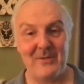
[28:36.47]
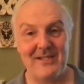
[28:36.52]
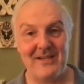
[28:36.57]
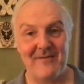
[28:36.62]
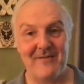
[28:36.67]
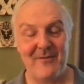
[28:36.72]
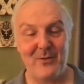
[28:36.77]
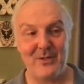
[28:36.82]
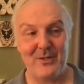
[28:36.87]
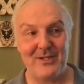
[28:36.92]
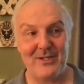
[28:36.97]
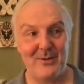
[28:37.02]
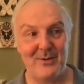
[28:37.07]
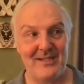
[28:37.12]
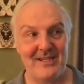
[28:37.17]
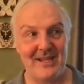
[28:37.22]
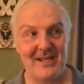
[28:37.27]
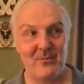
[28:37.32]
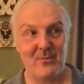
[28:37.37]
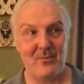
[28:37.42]
was a
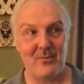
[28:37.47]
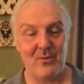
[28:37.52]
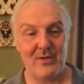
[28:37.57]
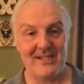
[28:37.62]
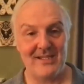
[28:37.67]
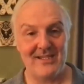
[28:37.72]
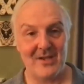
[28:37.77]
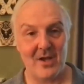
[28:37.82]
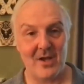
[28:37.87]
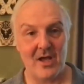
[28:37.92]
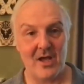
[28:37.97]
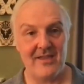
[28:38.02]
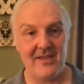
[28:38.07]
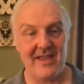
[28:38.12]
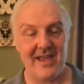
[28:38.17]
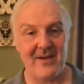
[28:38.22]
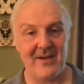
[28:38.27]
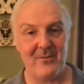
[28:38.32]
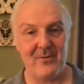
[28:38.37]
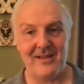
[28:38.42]
fortuitous thing when we saw
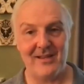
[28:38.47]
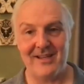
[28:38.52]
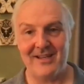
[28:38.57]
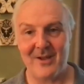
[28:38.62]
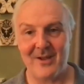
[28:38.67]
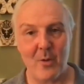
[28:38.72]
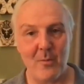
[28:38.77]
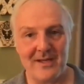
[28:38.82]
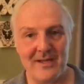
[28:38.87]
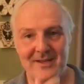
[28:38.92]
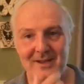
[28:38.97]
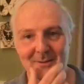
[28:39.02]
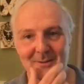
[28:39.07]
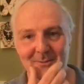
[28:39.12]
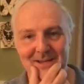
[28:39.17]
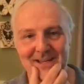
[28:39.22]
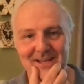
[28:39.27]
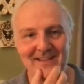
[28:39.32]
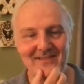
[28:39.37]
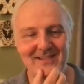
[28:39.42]
that. We're like, oh my God,
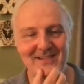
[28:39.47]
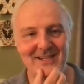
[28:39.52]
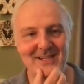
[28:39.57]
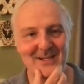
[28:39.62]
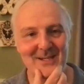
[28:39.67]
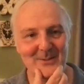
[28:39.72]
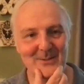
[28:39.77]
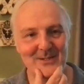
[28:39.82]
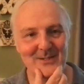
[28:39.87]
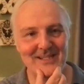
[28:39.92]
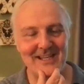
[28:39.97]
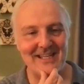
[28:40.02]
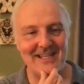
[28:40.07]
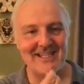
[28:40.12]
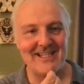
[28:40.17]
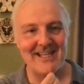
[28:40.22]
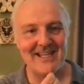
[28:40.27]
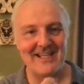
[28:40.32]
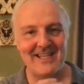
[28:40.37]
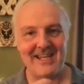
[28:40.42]
we have to use this.
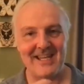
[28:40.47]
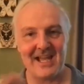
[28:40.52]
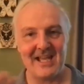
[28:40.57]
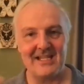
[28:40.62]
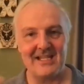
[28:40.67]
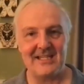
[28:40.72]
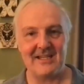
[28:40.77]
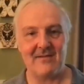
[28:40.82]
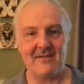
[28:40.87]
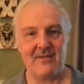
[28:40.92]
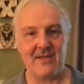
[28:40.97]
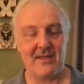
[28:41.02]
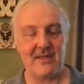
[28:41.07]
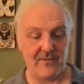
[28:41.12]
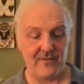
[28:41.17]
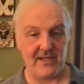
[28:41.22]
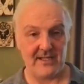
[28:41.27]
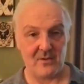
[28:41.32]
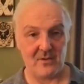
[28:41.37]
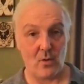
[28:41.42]
Like the idea that
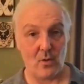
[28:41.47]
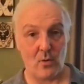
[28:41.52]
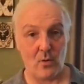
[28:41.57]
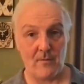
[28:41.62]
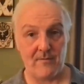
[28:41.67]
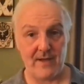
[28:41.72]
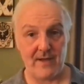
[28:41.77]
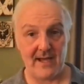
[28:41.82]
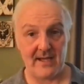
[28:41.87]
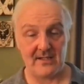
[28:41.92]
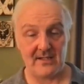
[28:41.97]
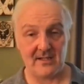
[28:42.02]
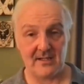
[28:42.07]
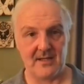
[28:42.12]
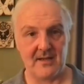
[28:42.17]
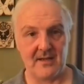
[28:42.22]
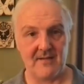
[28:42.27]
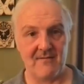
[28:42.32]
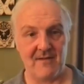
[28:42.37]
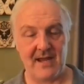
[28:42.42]
these old fashioned
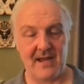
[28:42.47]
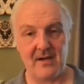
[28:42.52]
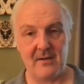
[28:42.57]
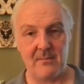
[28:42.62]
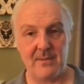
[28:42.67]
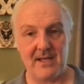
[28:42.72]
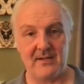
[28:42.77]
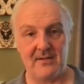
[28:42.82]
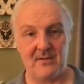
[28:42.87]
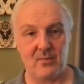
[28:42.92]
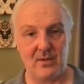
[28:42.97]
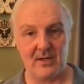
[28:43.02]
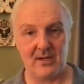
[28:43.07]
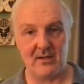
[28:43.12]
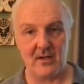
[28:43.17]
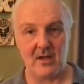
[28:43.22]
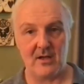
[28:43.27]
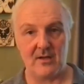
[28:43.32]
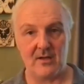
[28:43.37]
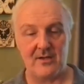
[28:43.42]
conveyor belts
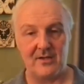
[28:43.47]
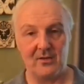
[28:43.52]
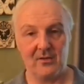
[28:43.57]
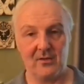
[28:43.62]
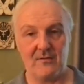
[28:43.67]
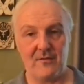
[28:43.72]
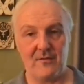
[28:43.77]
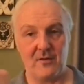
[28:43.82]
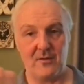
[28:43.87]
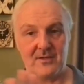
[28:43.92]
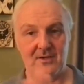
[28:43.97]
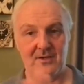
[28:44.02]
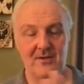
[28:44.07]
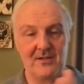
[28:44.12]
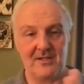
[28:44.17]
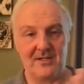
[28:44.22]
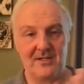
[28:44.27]
where all the uniforms could